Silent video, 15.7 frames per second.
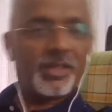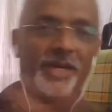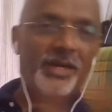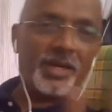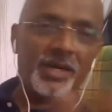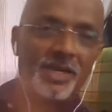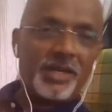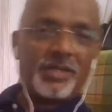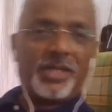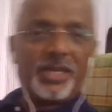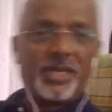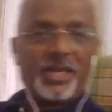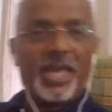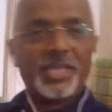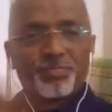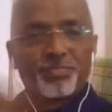
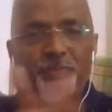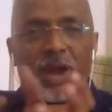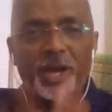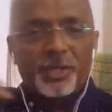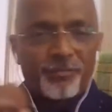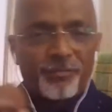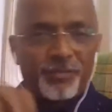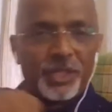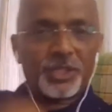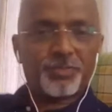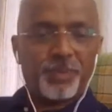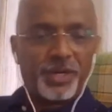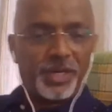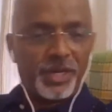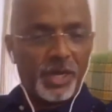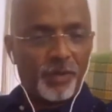The next part of this
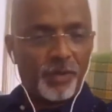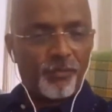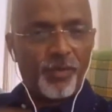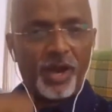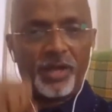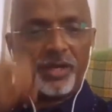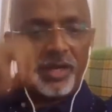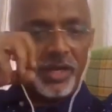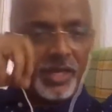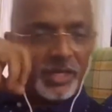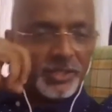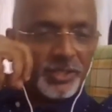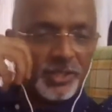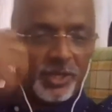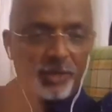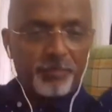particular one
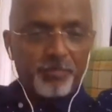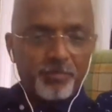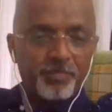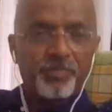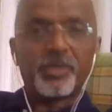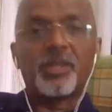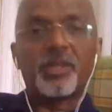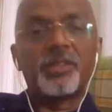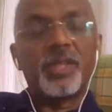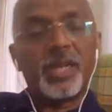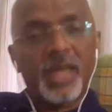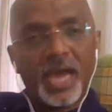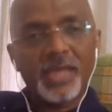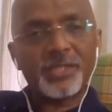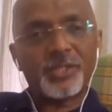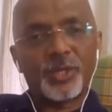is the
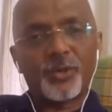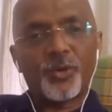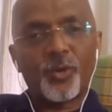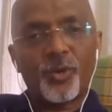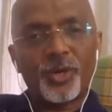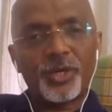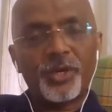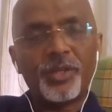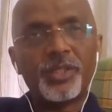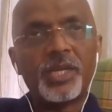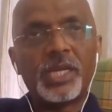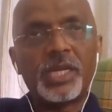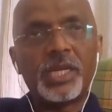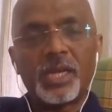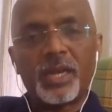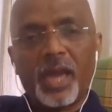liaison role.
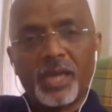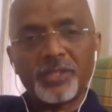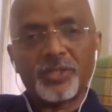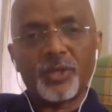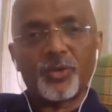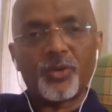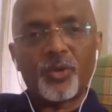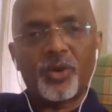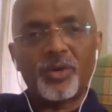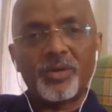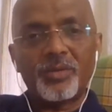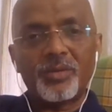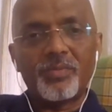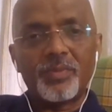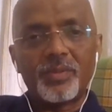In a liaison role,